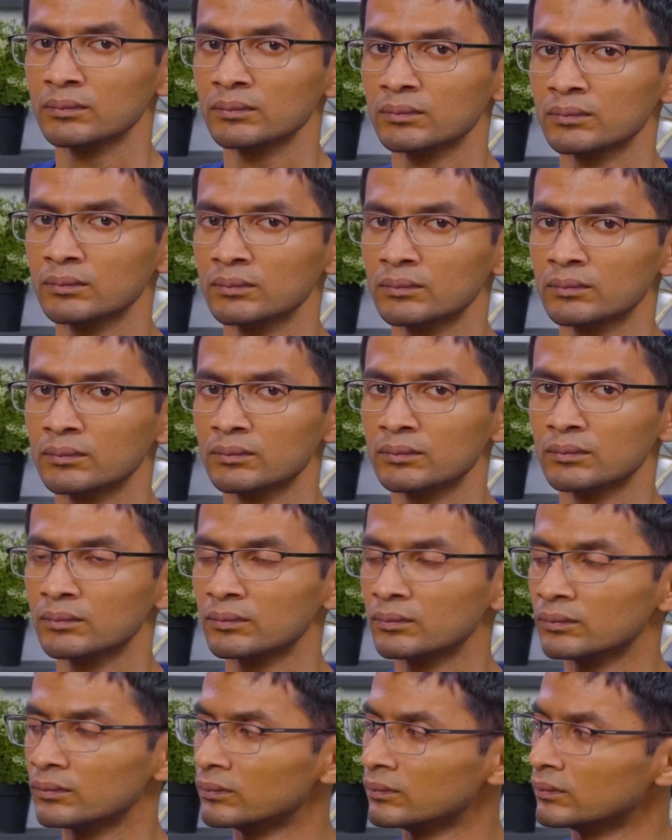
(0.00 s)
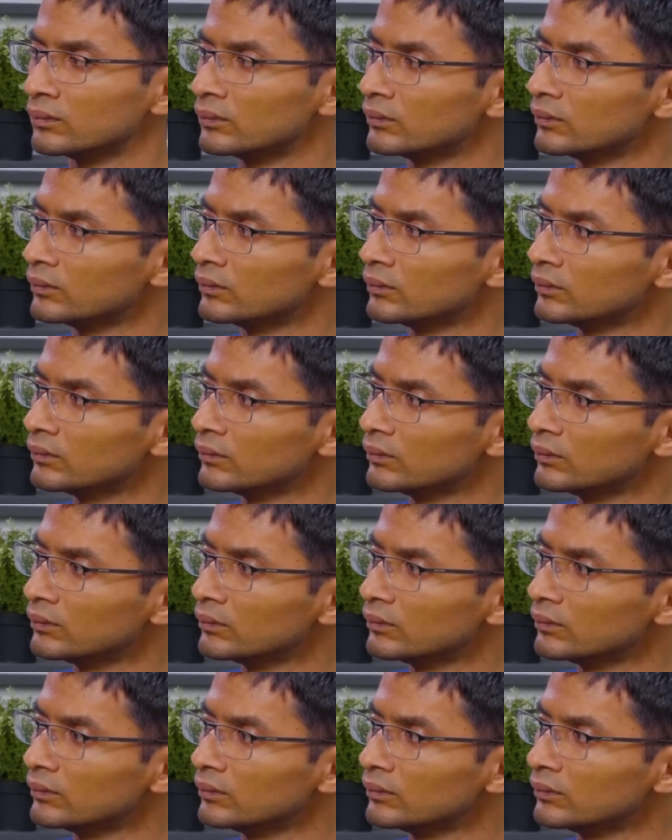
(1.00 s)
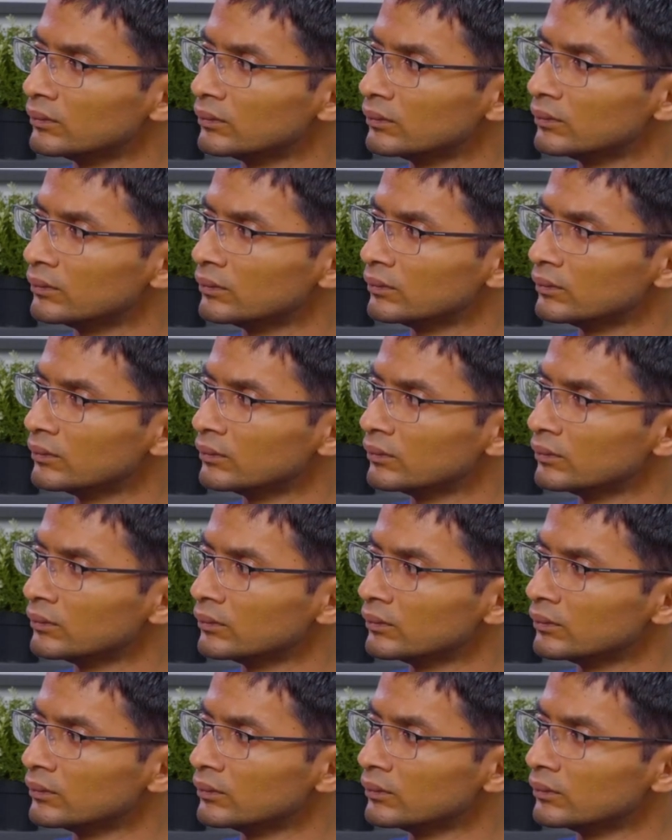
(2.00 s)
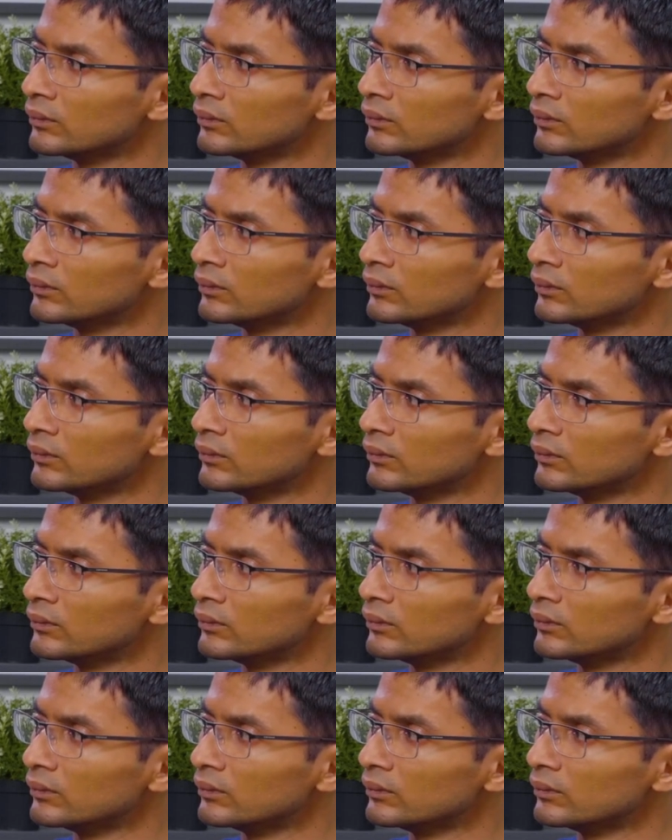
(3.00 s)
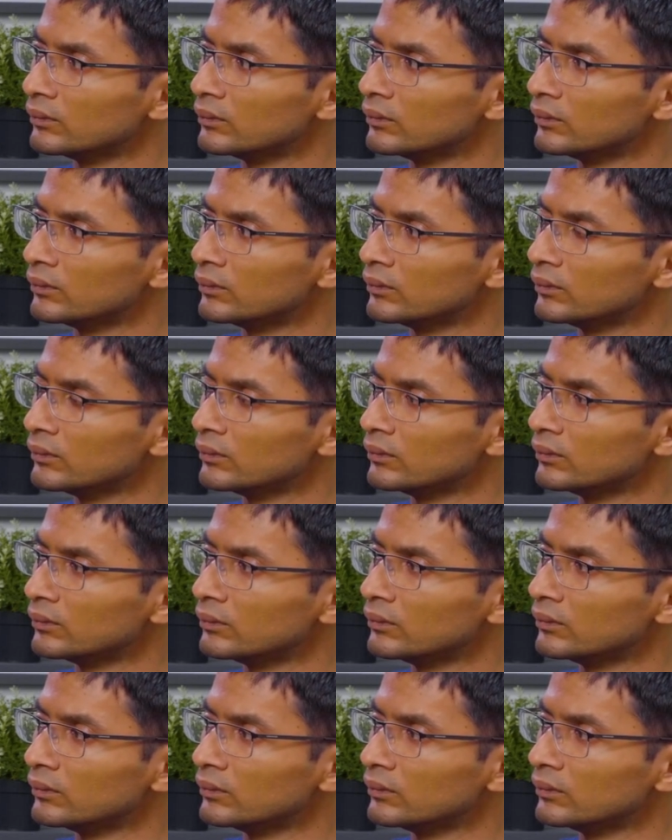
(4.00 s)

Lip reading: (silent)